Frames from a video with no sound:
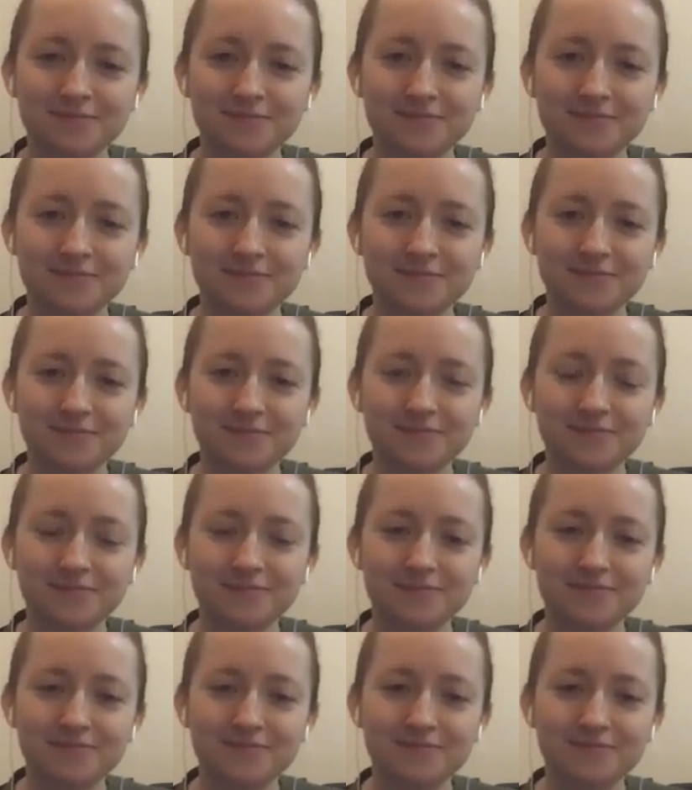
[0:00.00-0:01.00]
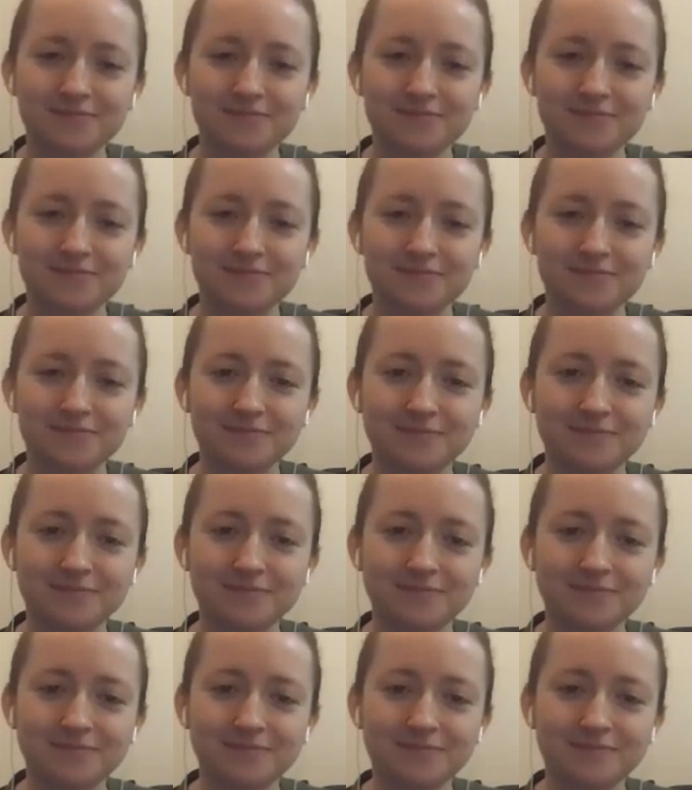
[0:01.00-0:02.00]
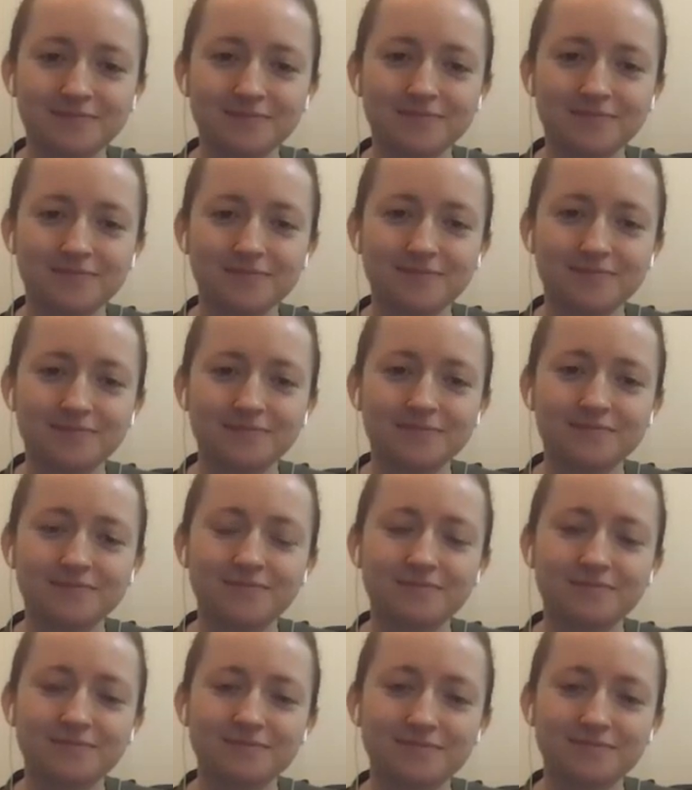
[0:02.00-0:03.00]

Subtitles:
This person isn't speaking.